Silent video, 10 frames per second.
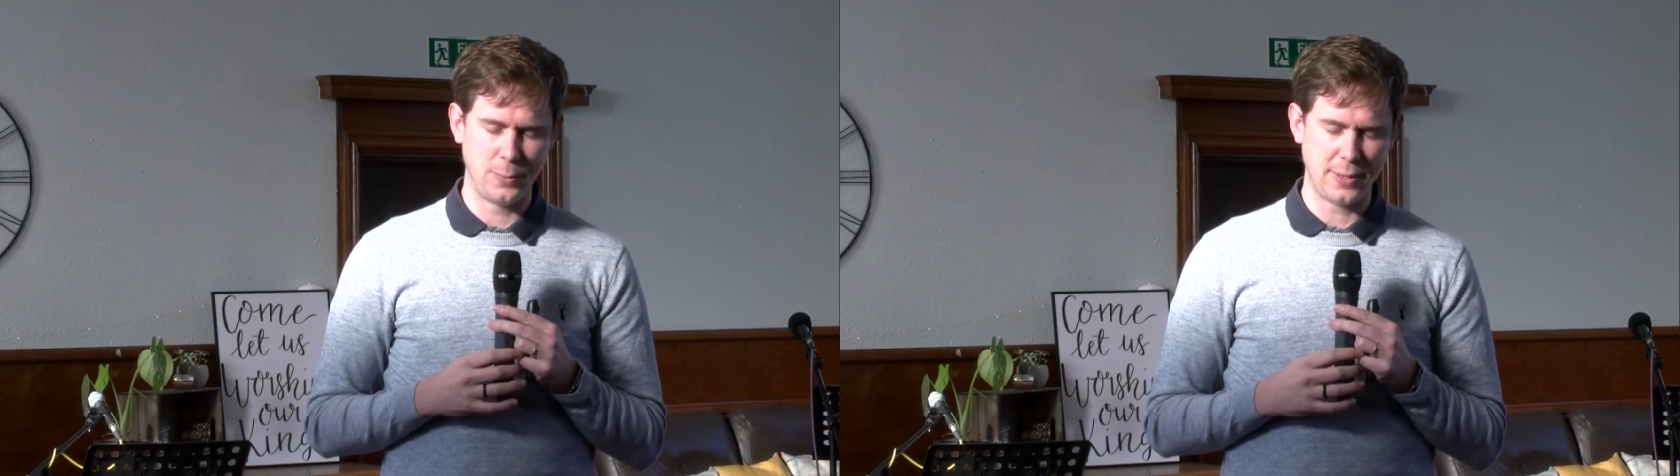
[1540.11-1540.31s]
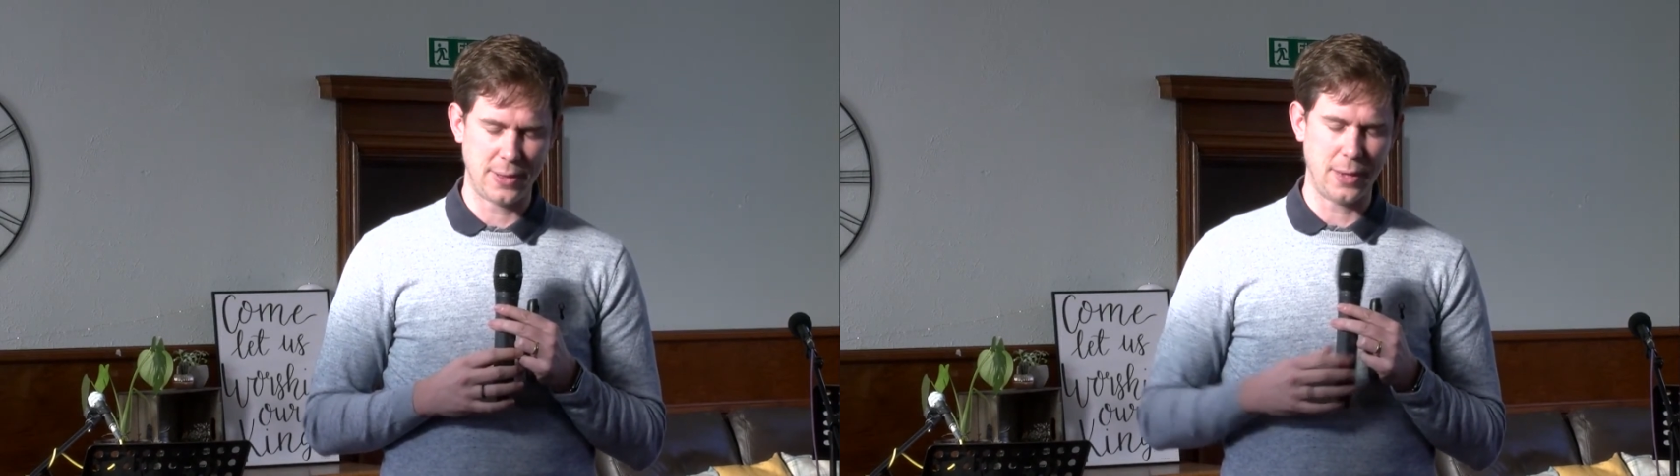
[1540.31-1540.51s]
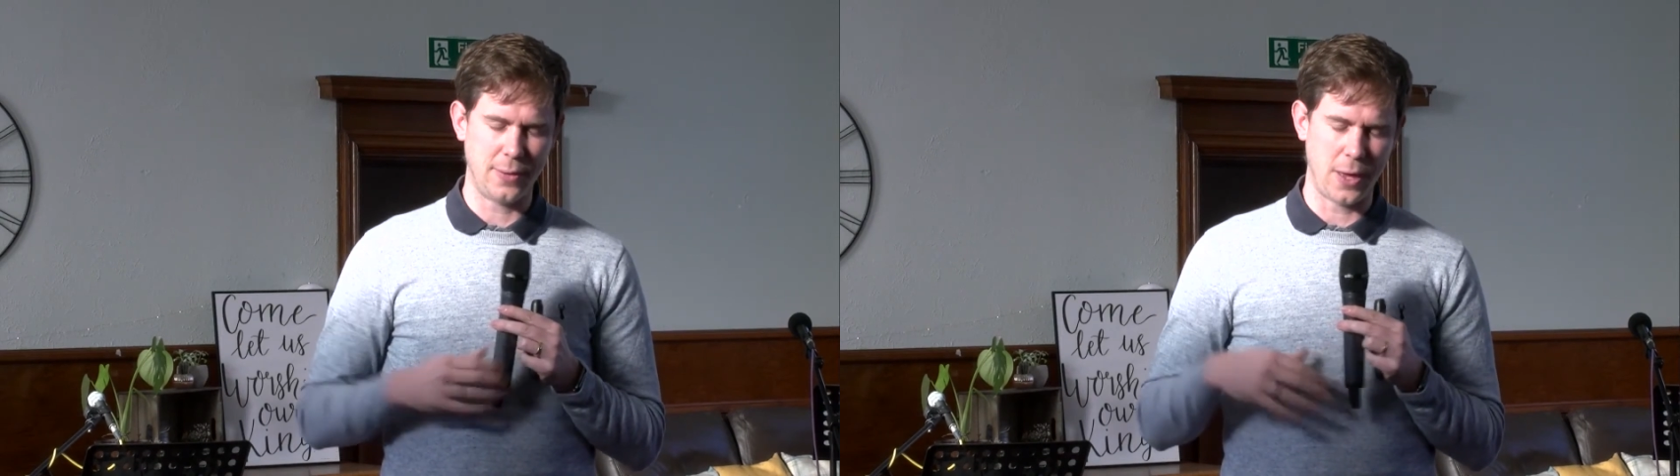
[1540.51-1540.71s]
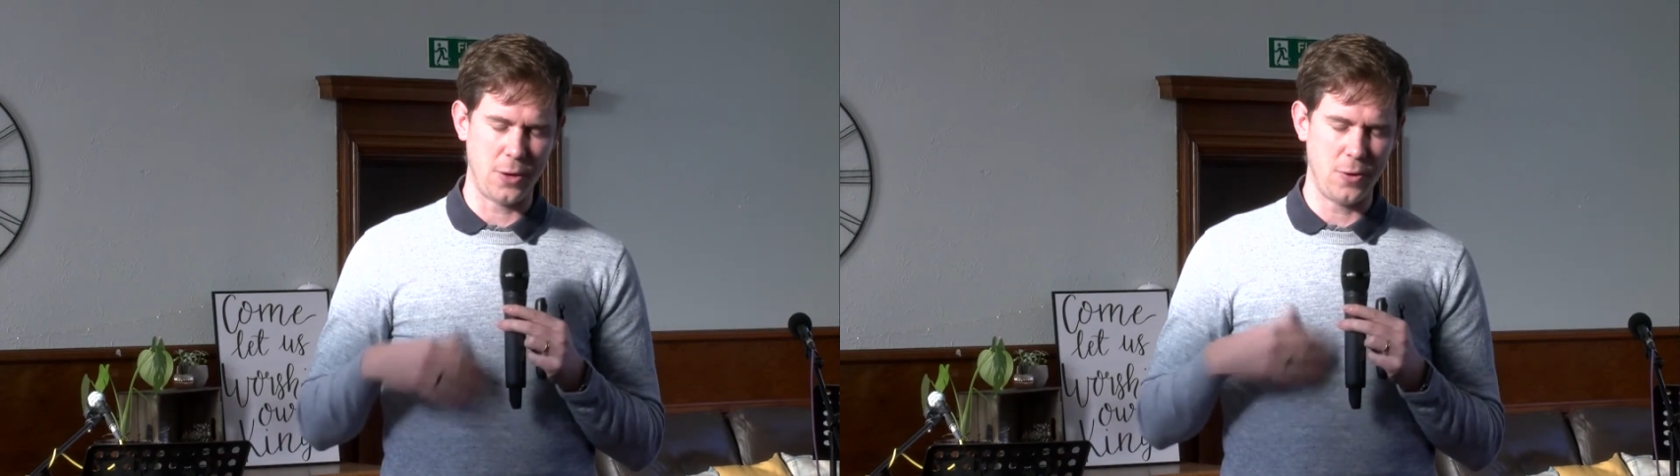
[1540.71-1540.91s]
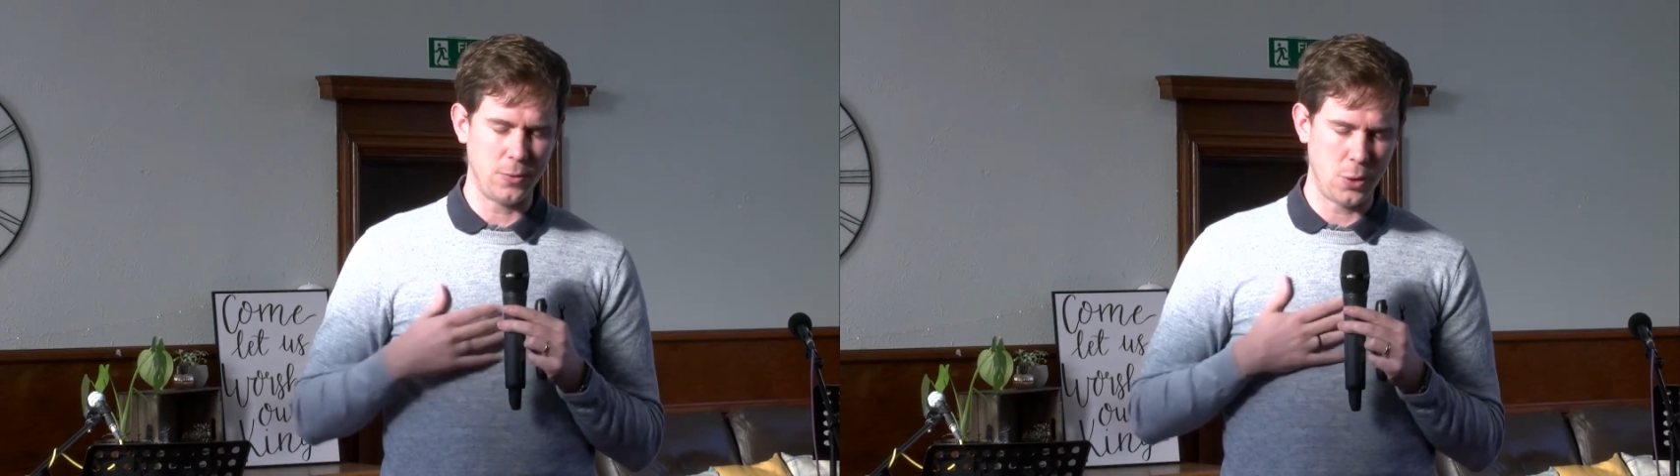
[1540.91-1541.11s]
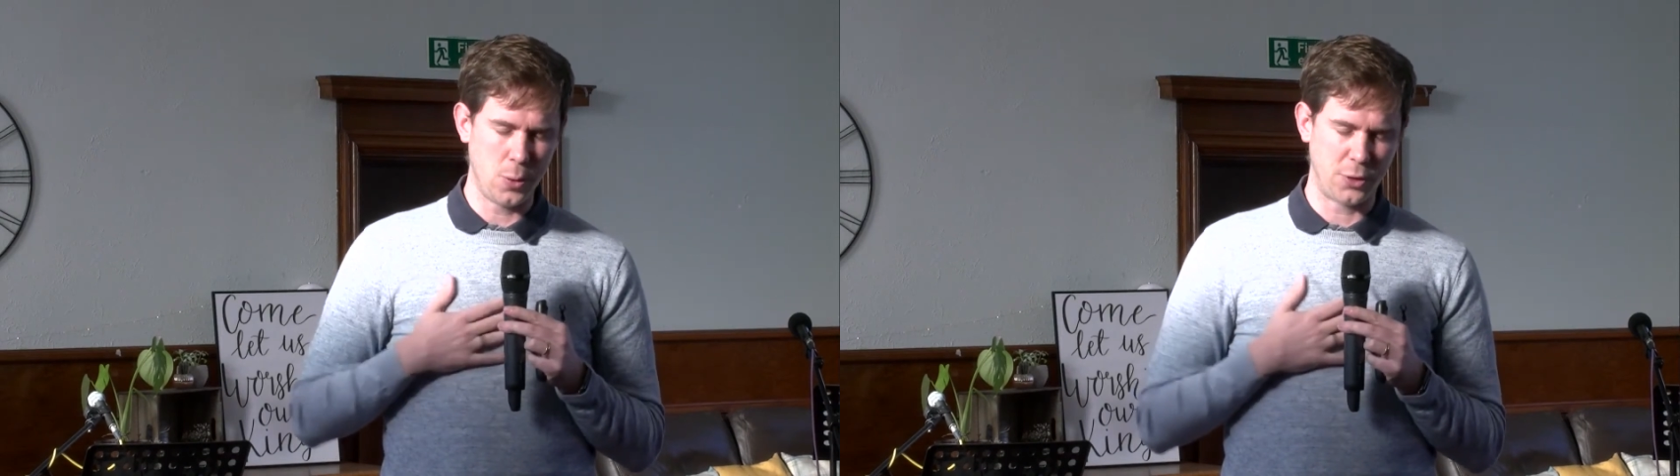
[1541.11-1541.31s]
We thank you that you are